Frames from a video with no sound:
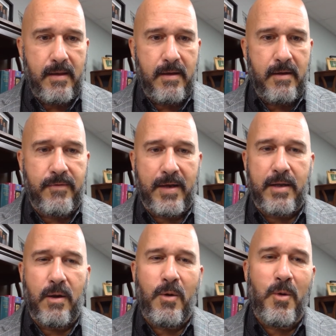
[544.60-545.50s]
If I
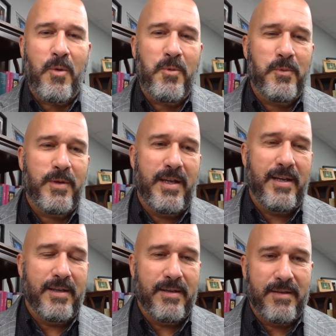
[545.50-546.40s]
could
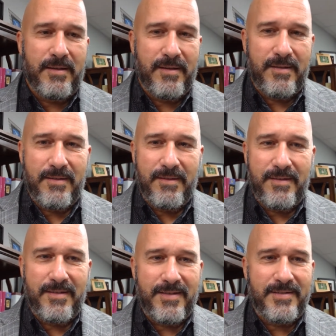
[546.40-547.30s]
only
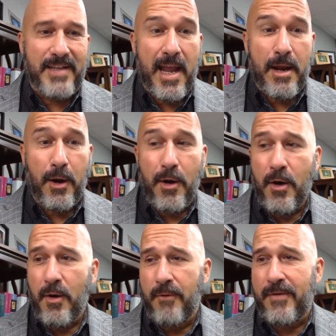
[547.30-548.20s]
date
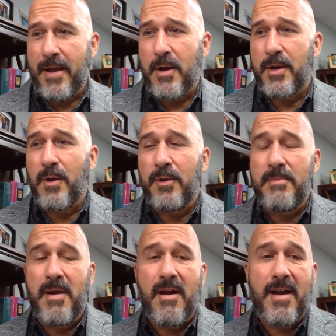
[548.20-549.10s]
her, if I could only
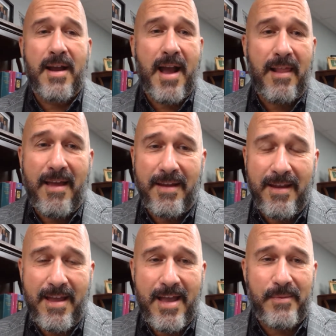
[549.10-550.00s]
marry a guy like
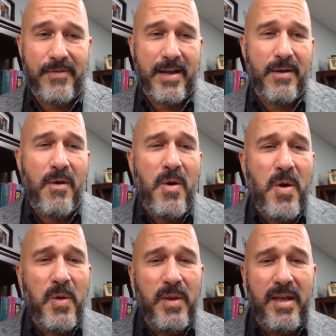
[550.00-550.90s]
him, if I could
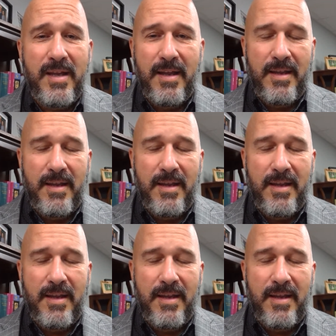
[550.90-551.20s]
only.